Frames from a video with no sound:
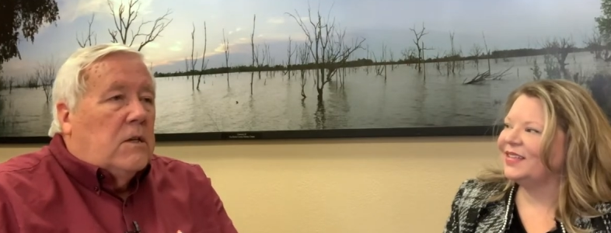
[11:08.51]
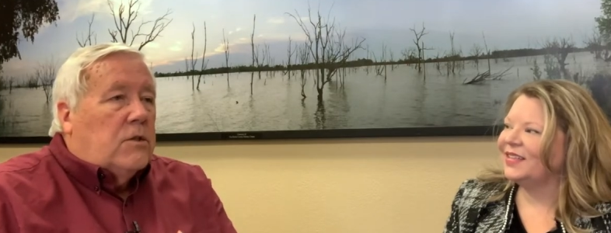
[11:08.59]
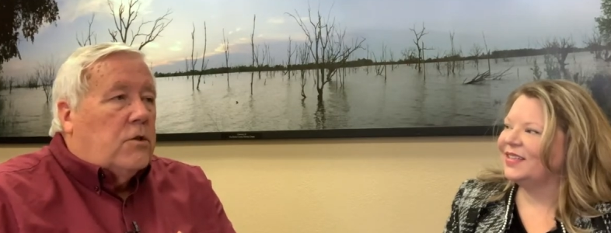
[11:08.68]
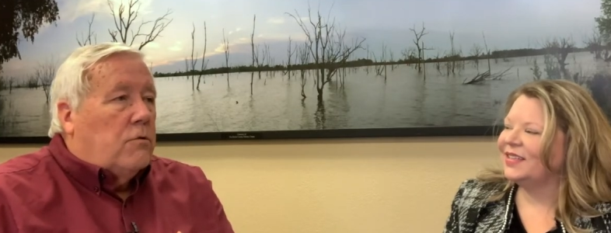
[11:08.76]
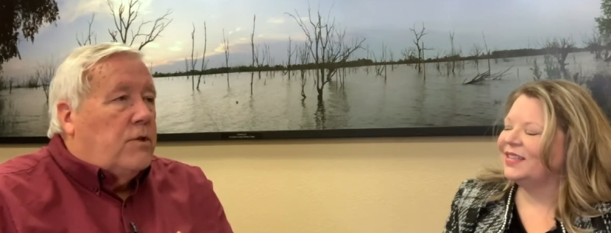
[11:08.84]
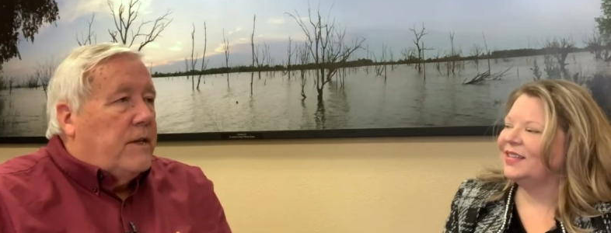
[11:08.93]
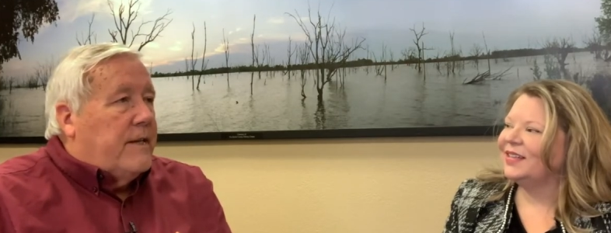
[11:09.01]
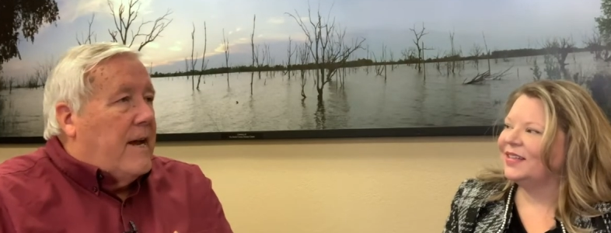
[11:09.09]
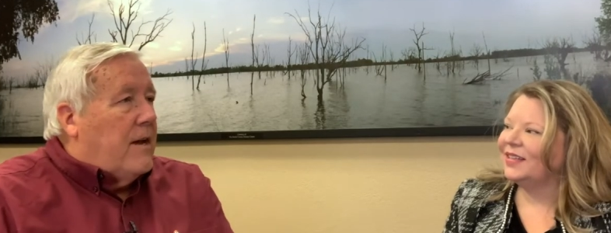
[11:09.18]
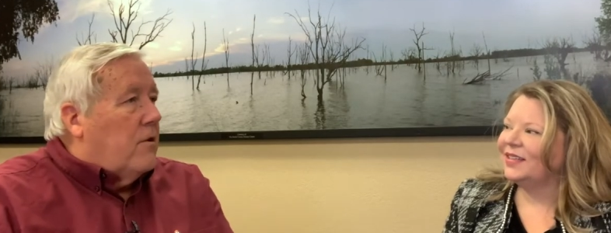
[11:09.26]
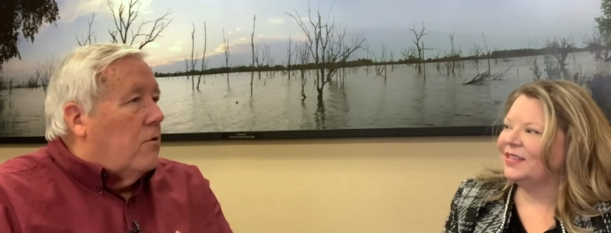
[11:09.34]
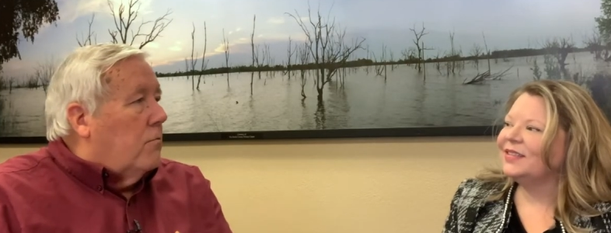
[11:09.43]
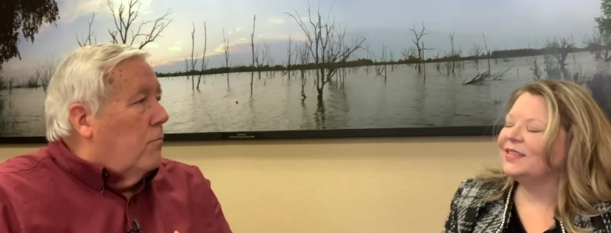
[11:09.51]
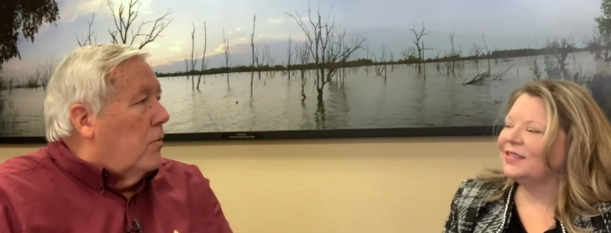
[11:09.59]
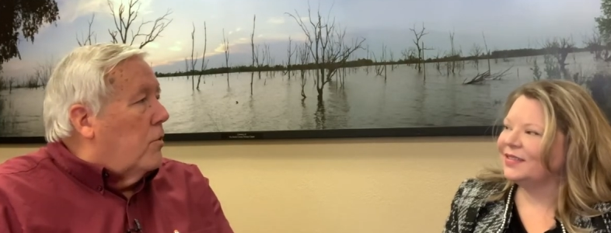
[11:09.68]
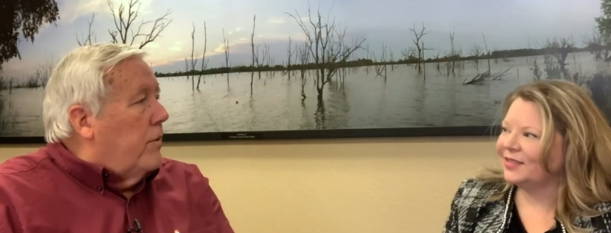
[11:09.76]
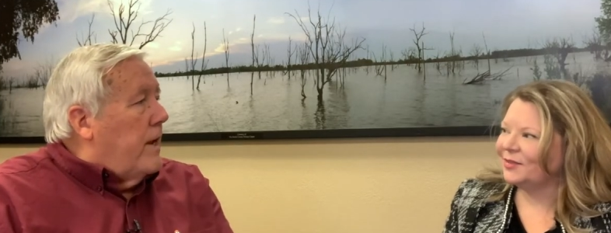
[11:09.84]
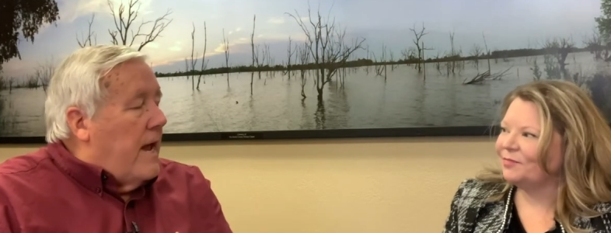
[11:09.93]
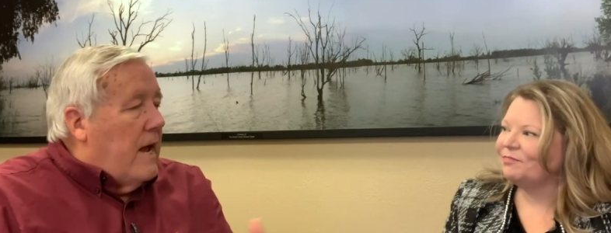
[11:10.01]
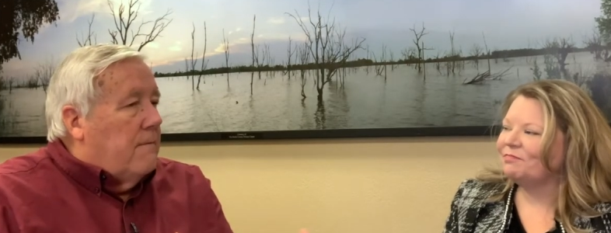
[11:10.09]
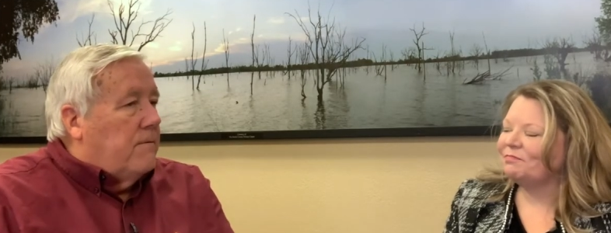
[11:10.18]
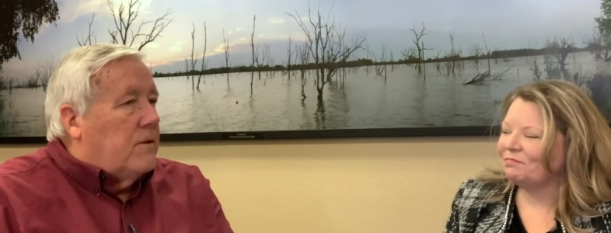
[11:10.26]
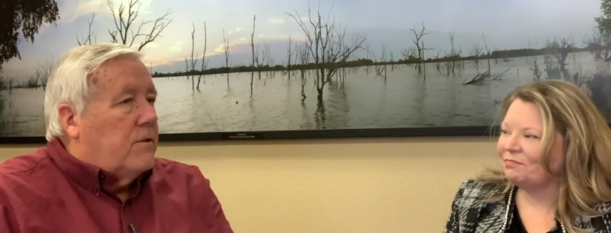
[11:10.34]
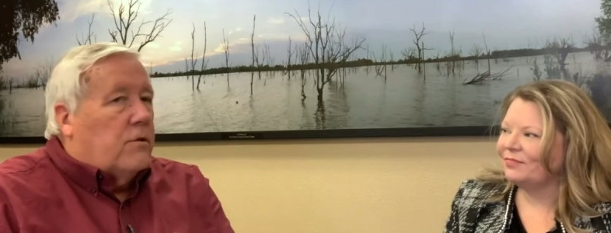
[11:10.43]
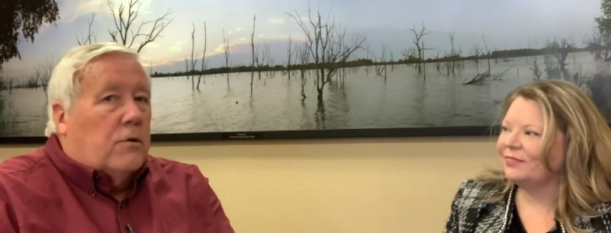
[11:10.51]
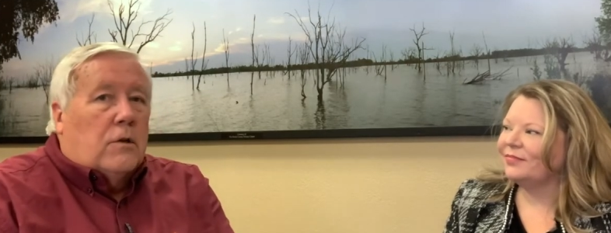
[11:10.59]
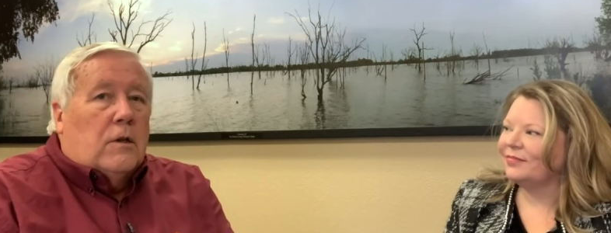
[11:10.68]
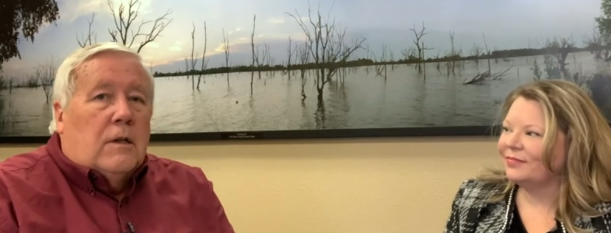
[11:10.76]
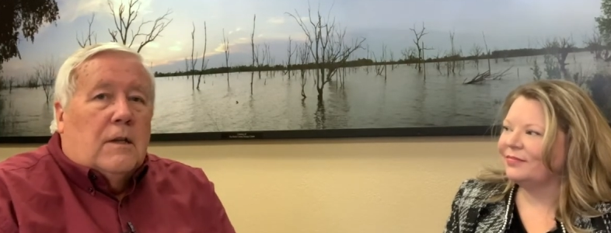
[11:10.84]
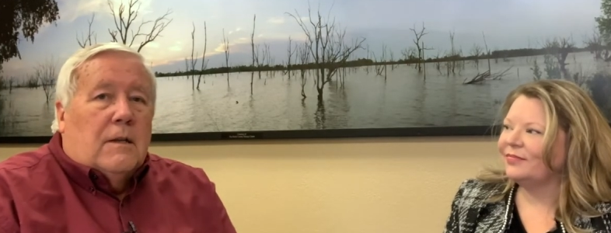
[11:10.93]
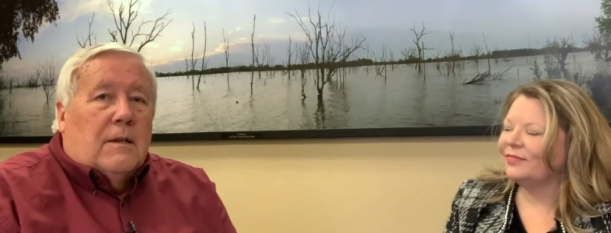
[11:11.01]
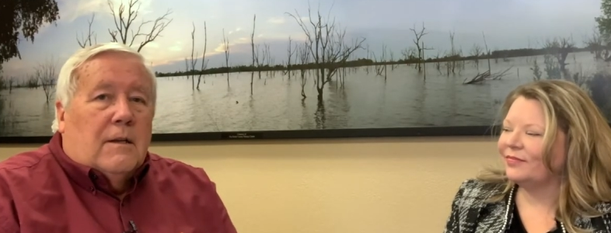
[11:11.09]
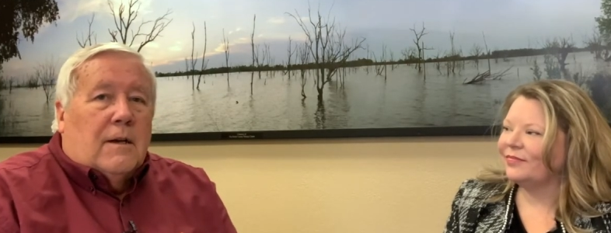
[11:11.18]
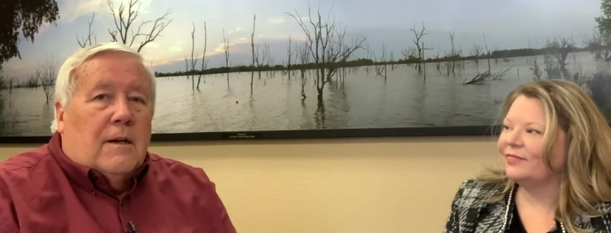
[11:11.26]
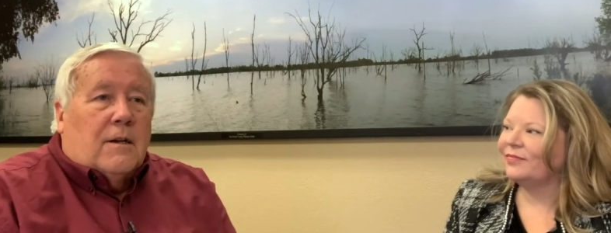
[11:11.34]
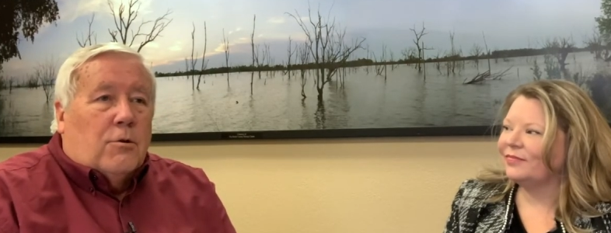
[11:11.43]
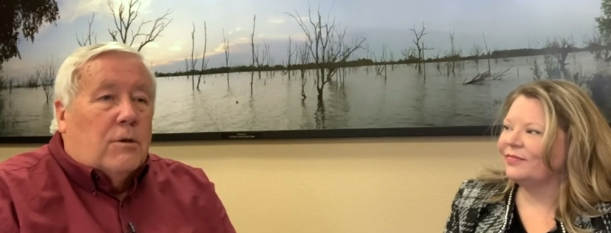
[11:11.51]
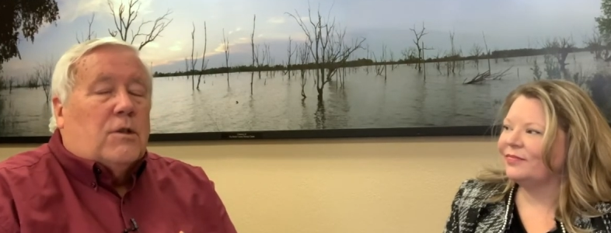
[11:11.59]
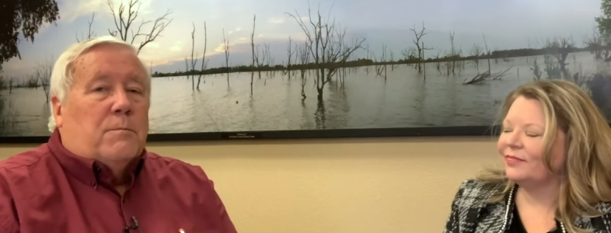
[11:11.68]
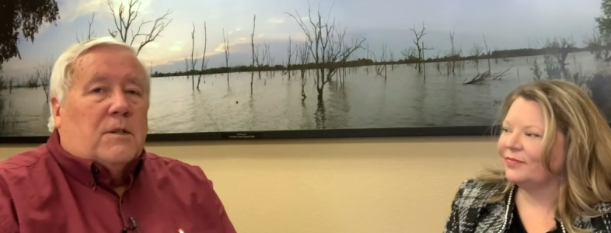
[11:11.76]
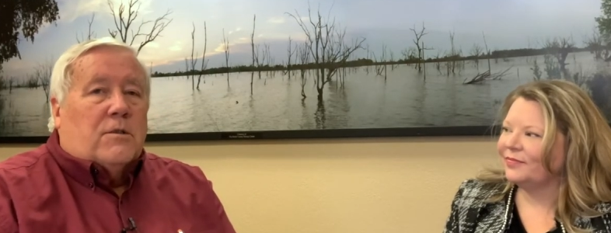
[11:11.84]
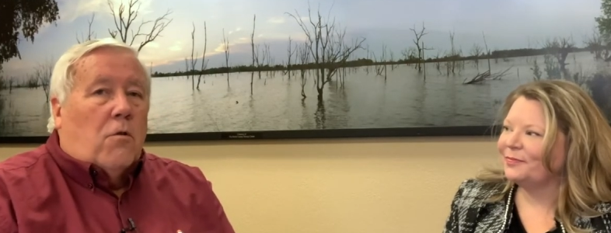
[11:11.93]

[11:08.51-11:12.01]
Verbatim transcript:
Speaker 1: So together, we're going to have this Christmas